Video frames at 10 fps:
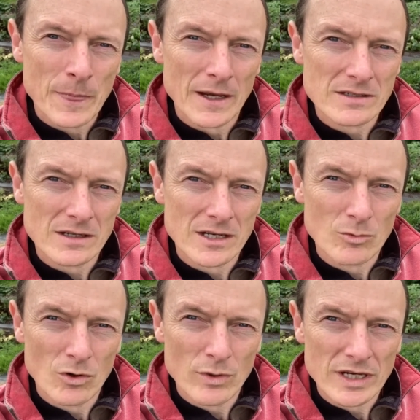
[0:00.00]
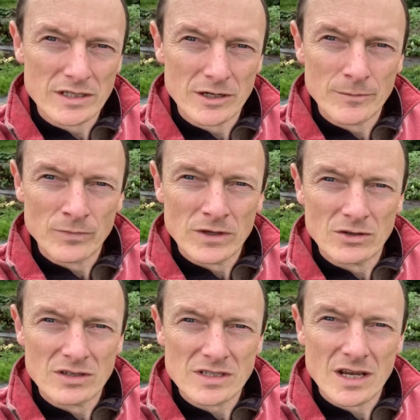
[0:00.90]
That's certainly what we do.
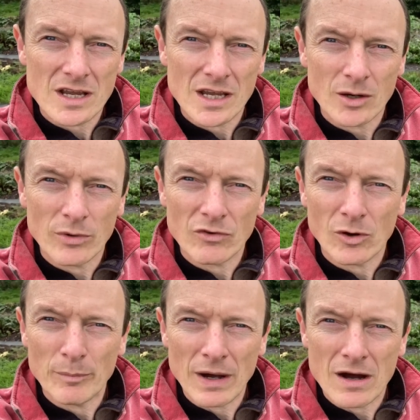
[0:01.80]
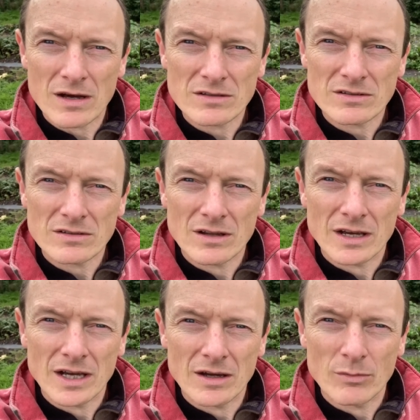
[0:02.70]
You can see here we've got paths
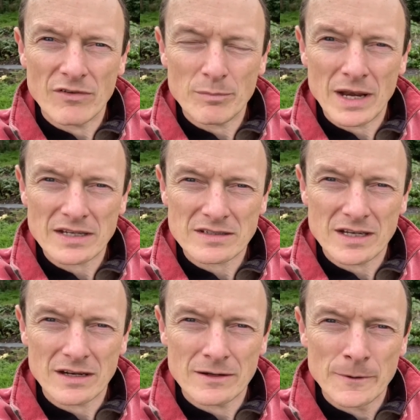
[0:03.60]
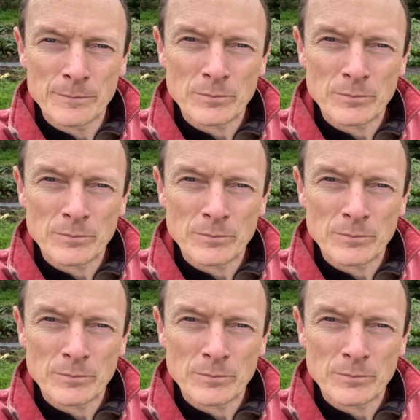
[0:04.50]
with plastic,